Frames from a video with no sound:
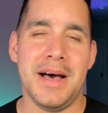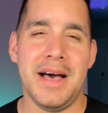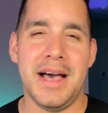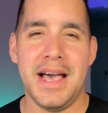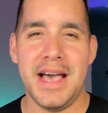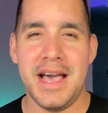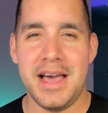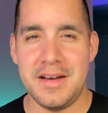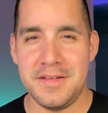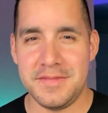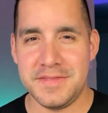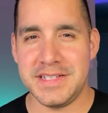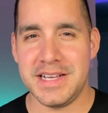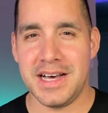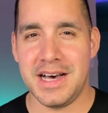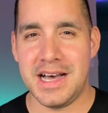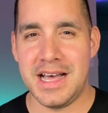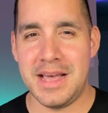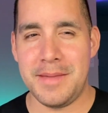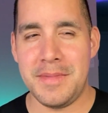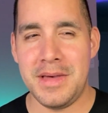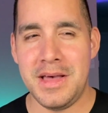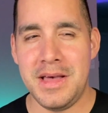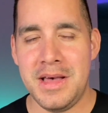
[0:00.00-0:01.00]
ahead of
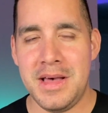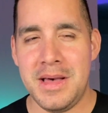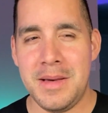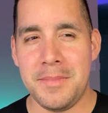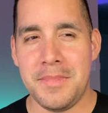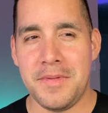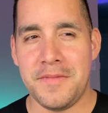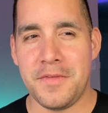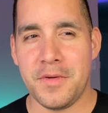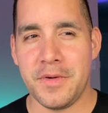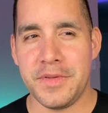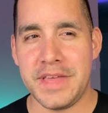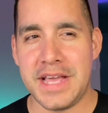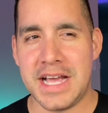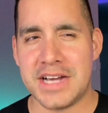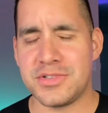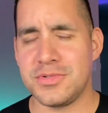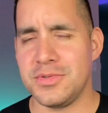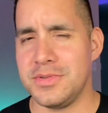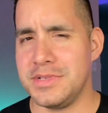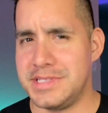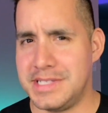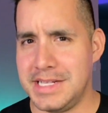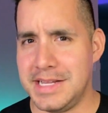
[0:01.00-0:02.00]
time before the
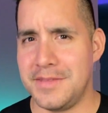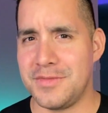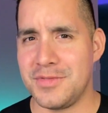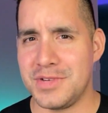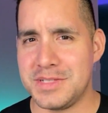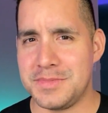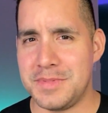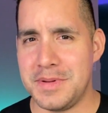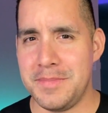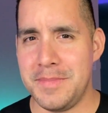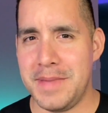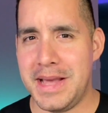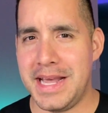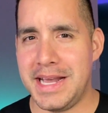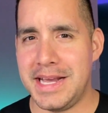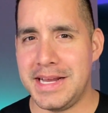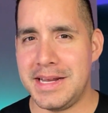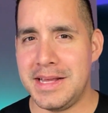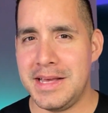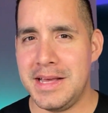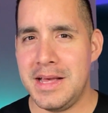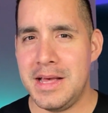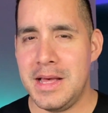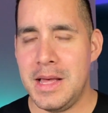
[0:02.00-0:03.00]
actual delivery's been made,